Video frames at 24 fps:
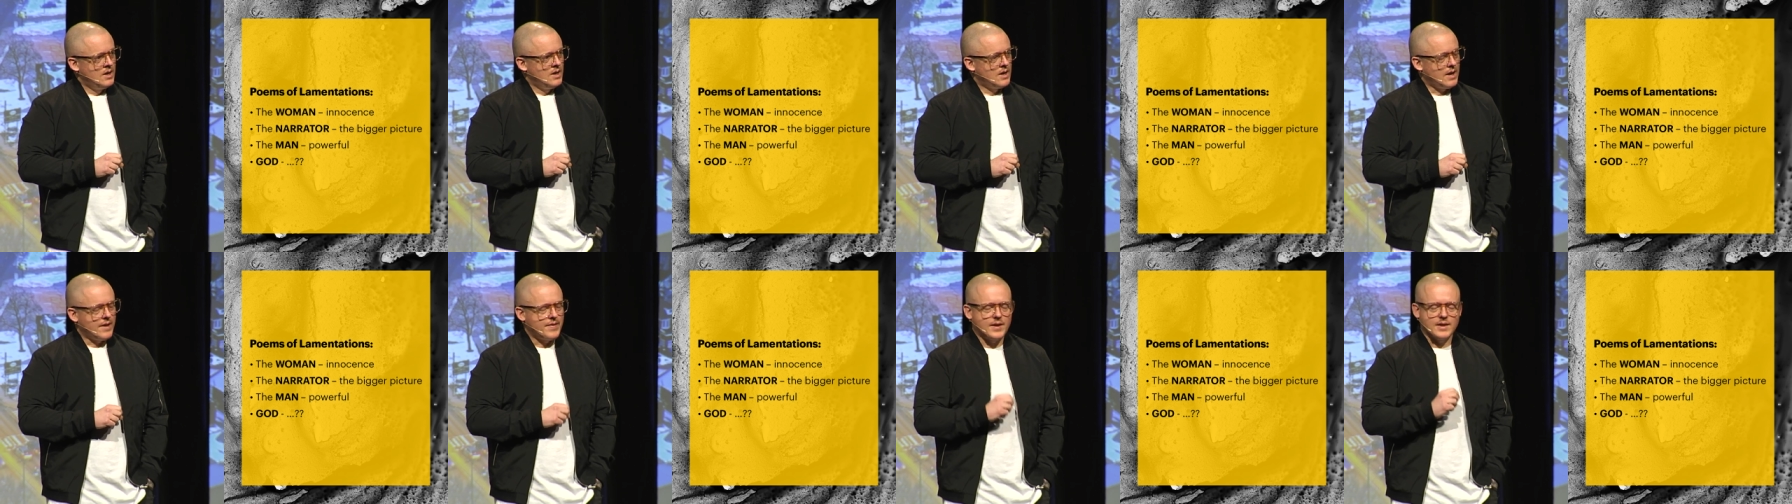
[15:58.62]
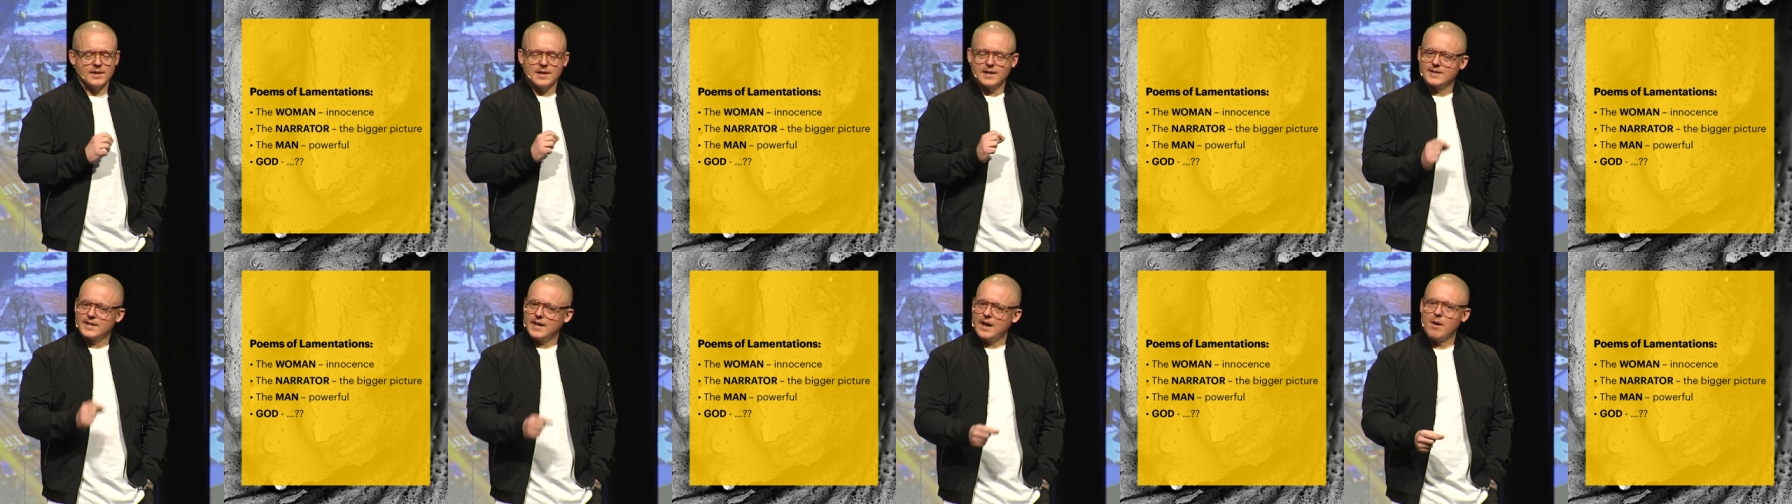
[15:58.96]
I think
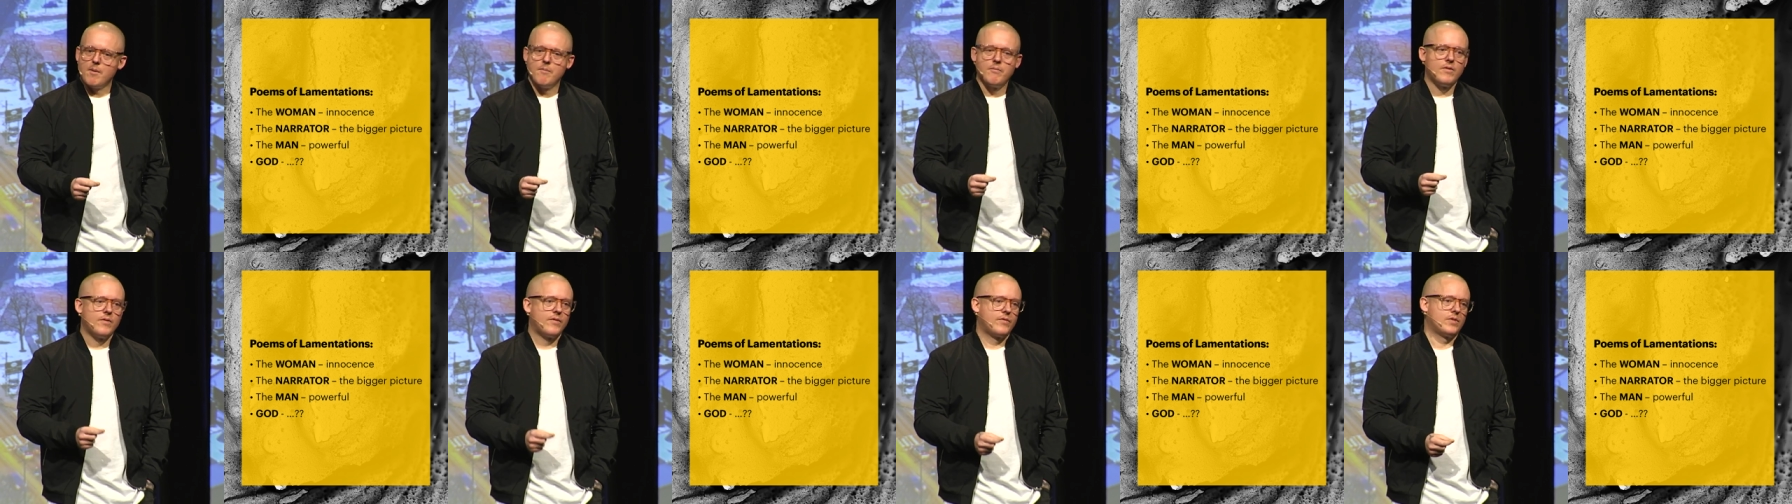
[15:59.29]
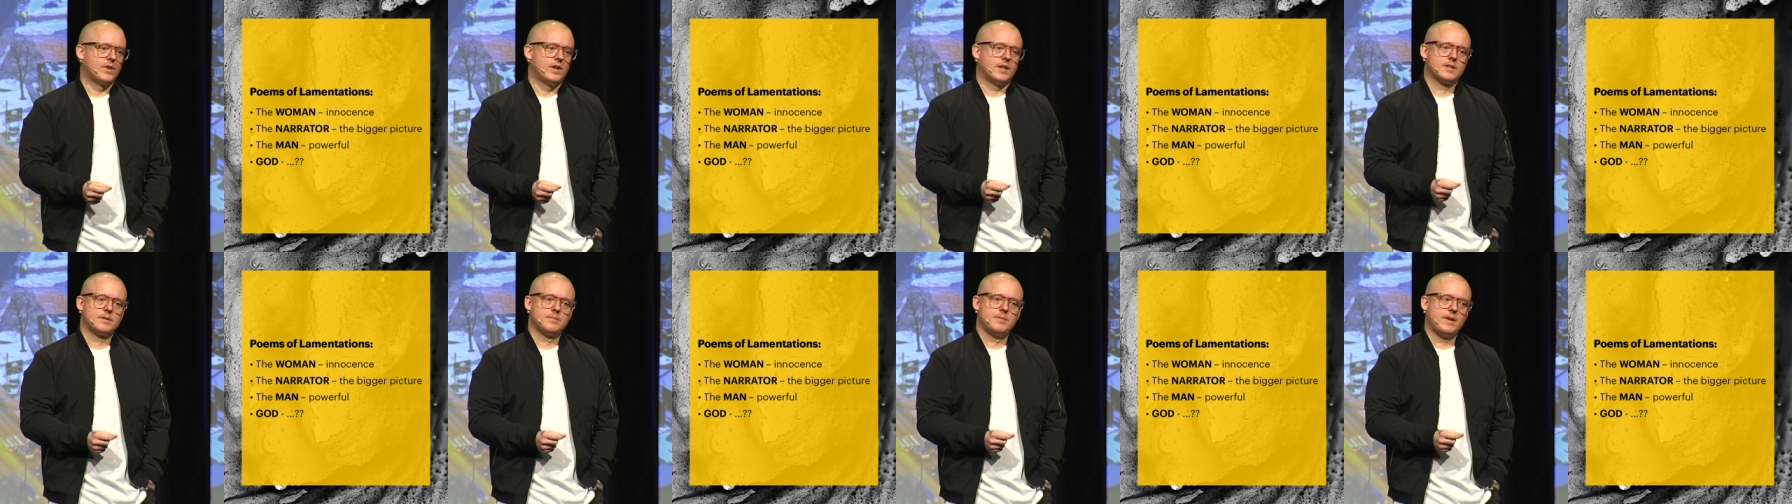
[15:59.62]
that's helpful
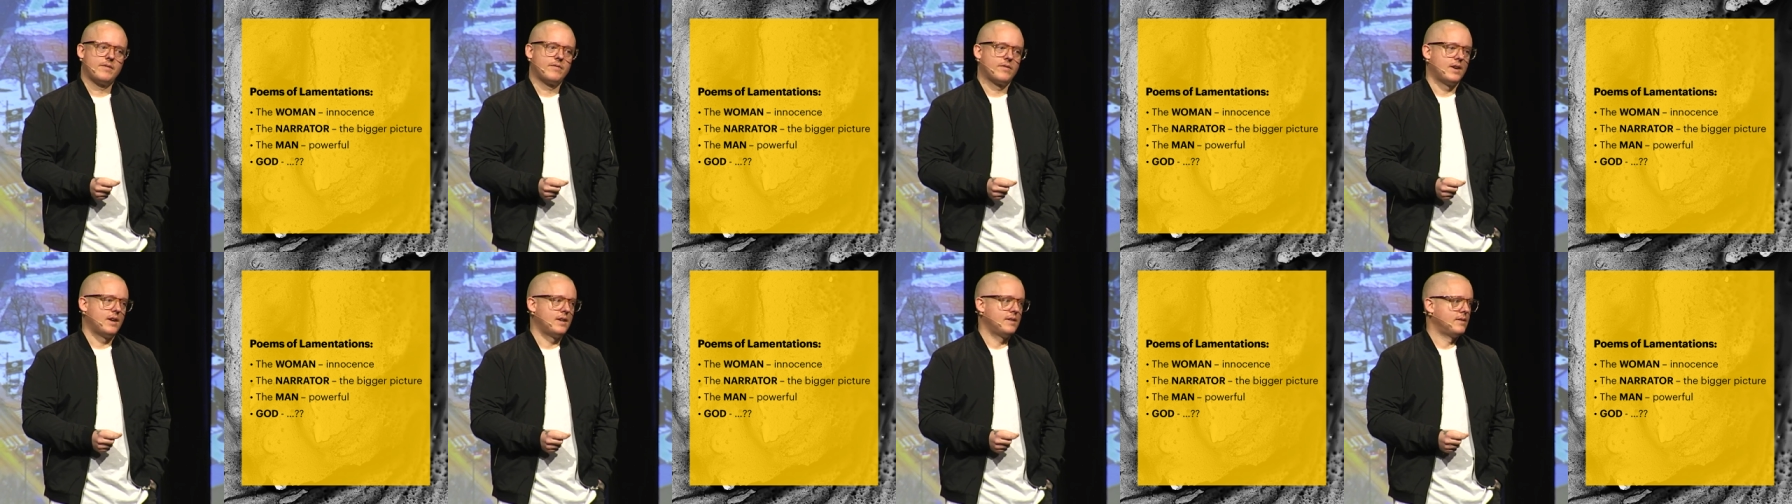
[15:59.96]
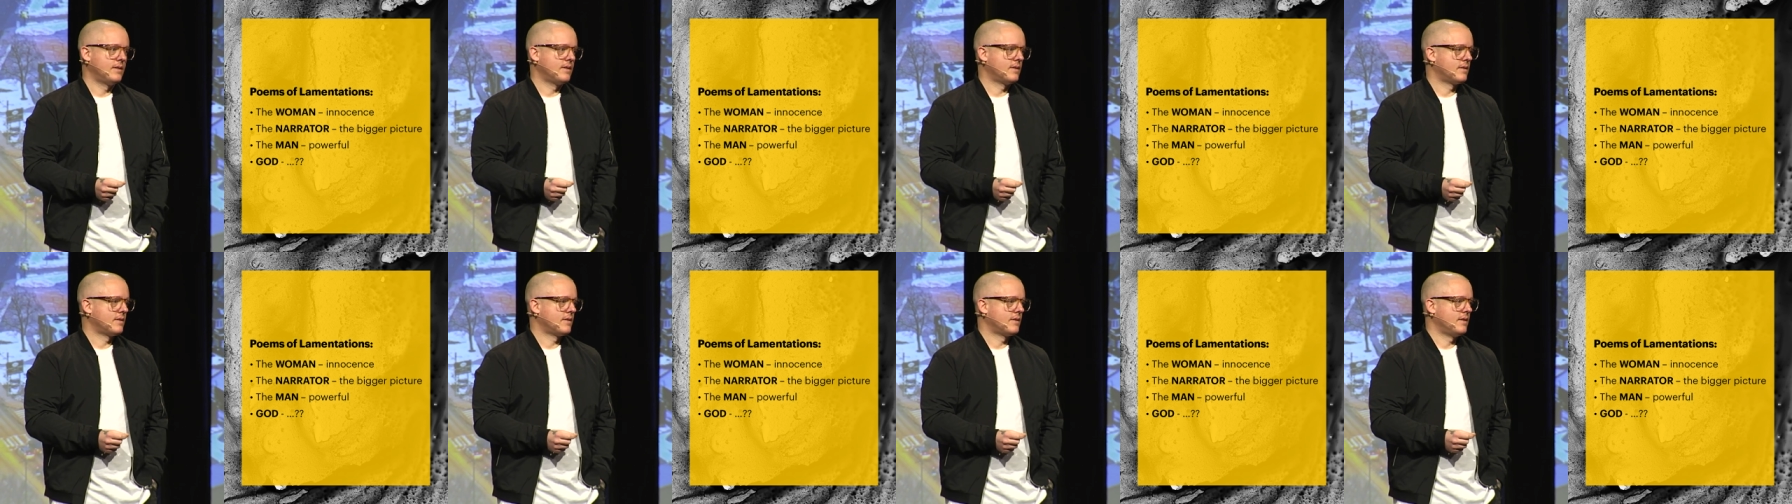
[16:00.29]
for us, my
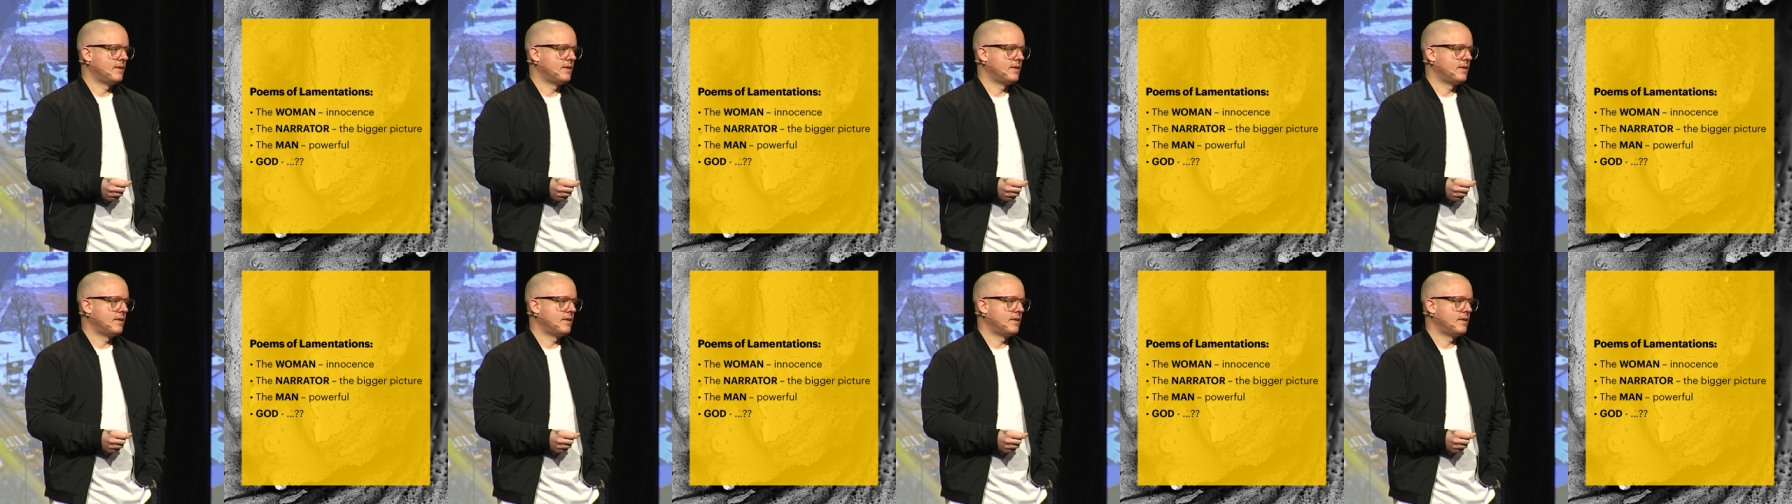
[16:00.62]
friends,